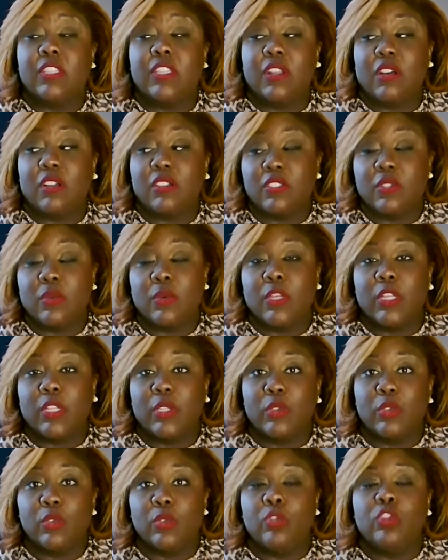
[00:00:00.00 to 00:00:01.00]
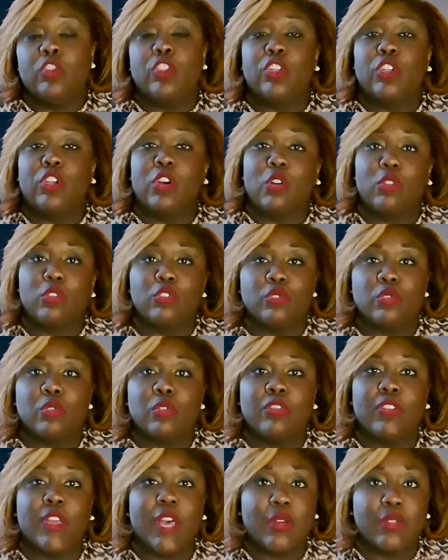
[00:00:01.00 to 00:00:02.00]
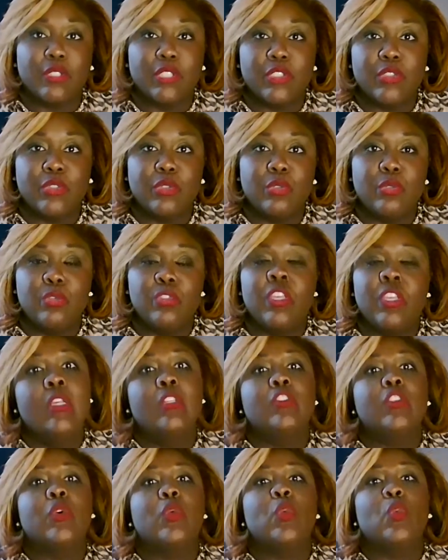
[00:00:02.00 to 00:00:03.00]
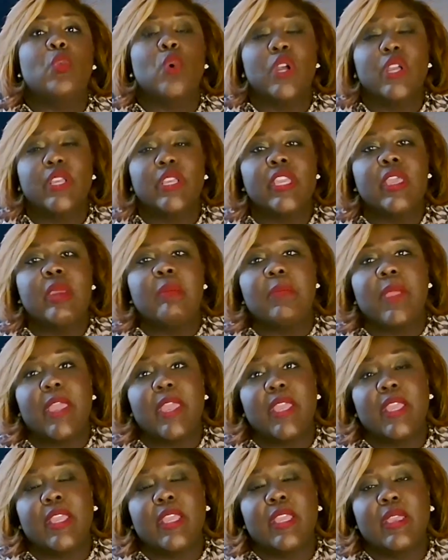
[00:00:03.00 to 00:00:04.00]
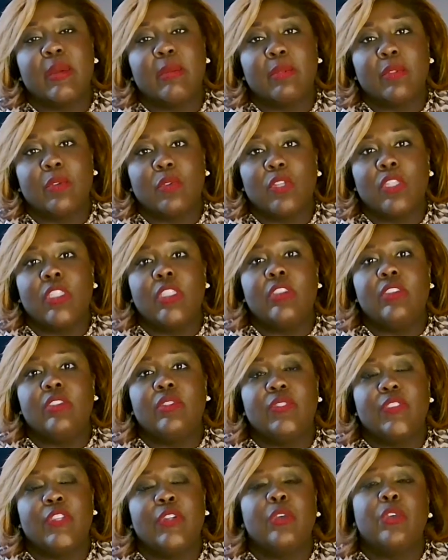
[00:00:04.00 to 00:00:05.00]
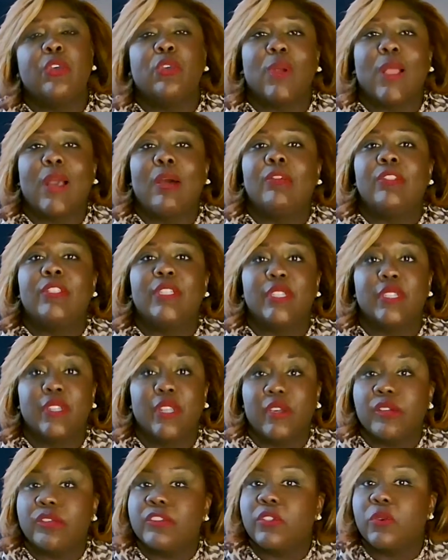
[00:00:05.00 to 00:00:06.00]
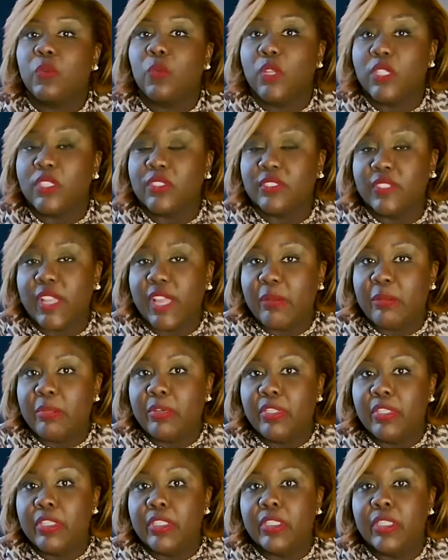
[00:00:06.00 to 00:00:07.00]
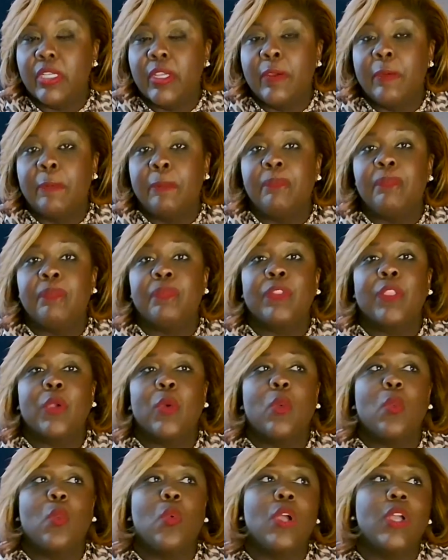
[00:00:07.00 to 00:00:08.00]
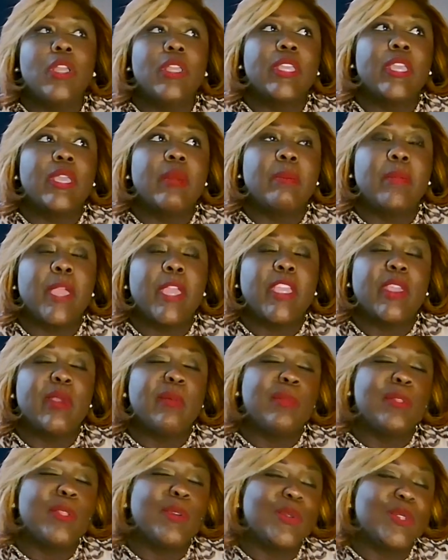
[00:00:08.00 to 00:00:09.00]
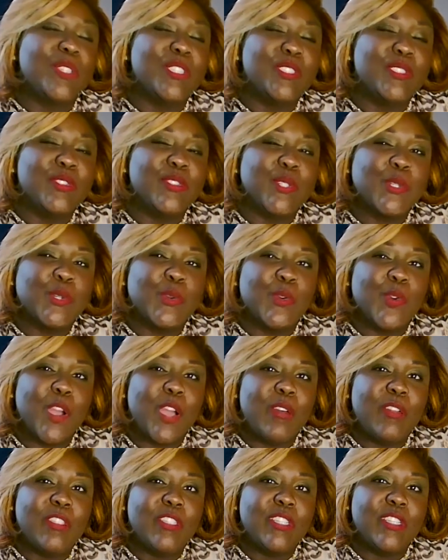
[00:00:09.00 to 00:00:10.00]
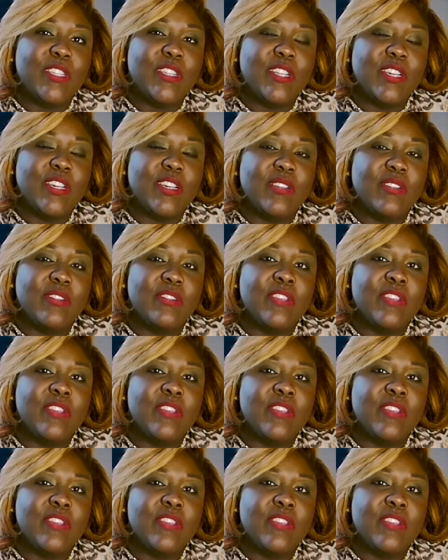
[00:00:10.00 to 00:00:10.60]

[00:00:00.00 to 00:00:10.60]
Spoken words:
it also includes your cultural values. So, what can make employees feel grounded enough to want to stay put? What can make employees feel grounded enough